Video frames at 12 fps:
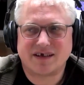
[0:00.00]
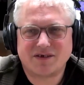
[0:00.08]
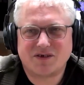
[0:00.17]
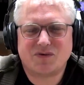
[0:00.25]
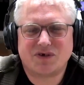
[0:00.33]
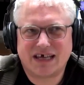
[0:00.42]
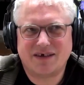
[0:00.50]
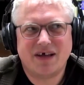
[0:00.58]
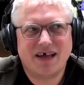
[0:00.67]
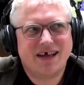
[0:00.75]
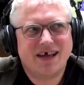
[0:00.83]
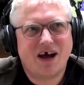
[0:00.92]
I don't want to
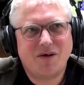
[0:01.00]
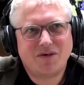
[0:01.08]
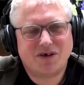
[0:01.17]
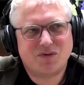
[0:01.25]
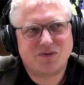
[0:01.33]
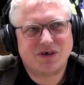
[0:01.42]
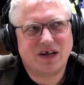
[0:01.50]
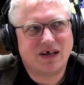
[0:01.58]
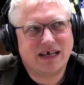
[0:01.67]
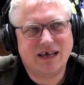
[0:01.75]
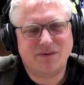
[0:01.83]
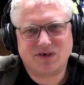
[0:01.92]
like keep siloing
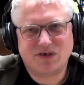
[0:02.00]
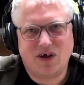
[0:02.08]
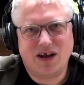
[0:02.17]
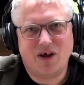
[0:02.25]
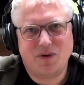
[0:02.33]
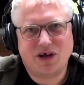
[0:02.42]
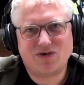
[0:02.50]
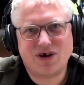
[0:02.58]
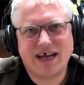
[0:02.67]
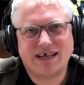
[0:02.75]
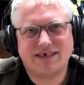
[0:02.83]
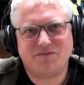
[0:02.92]
creative people. It's just
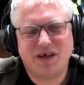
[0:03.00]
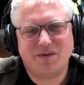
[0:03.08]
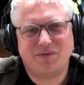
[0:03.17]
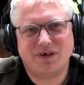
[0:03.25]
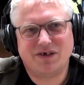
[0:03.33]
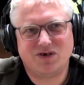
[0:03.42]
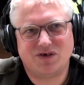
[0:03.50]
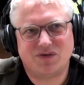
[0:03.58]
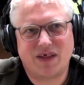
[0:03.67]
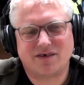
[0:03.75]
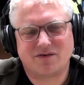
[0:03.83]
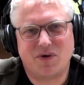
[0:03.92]
that's my
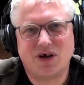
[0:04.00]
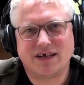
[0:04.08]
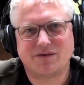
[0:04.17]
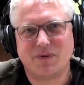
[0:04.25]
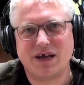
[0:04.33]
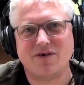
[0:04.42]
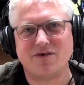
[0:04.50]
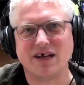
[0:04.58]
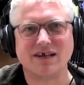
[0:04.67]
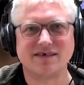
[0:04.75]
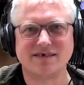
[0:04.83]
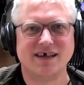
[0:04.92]
experience.
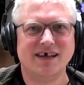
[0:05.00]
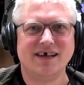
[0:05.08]
And